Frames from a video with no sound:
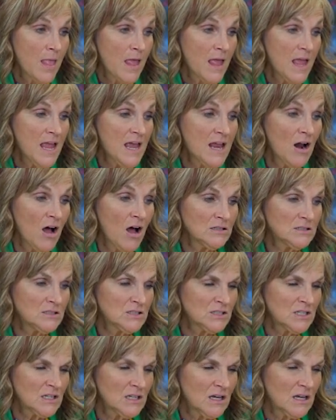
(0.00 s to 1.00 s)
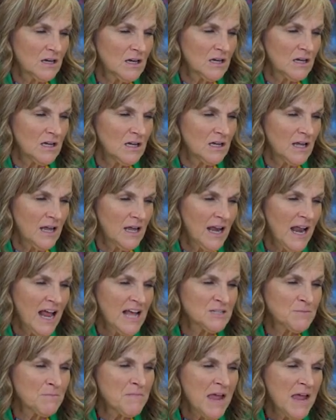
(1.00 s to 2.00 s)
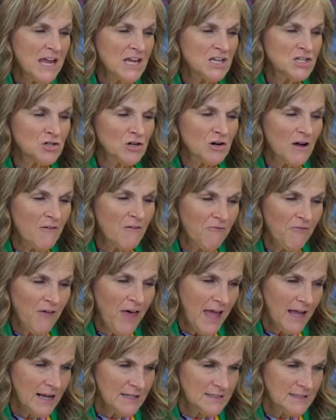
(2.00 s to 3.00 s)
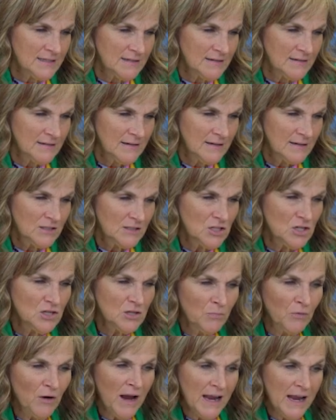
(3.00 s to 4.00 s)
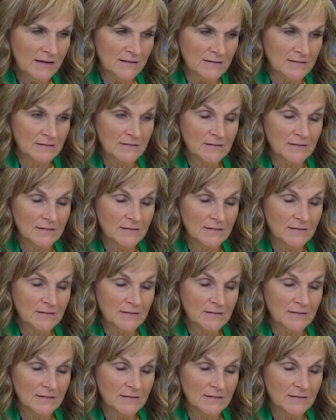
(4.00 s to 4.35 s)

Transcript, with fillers: it has major effects to the brain.